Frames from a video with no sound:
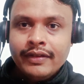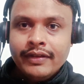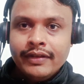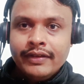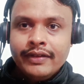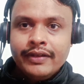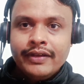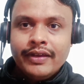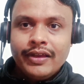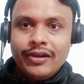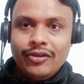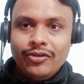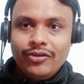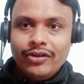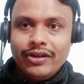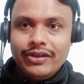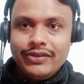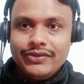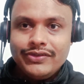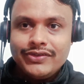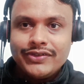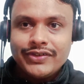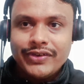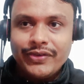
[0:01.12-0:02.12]
Hello
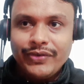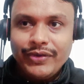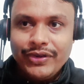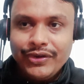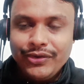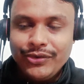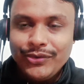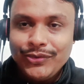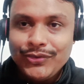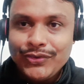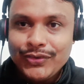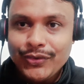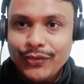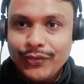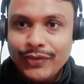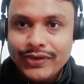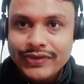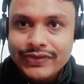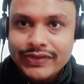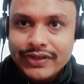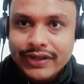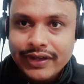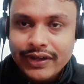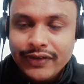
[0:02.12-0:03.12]
guys, how are you? So
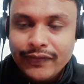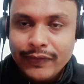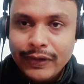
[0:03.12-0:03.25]
once again,